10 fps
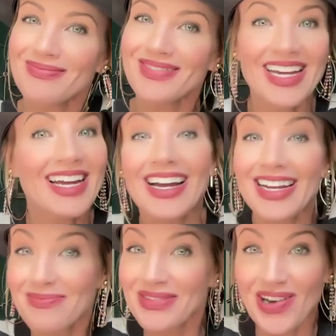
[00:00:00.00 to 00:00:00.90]
like I
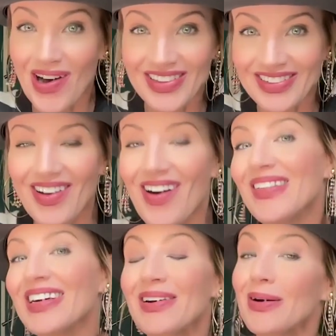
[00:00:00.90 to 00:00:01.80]
am the Dalai
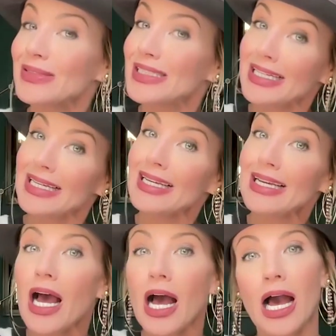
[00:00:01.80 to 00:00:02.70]
Lama, and go, see,
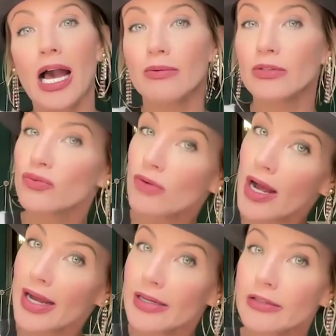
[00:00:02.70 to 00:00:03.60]
I was right.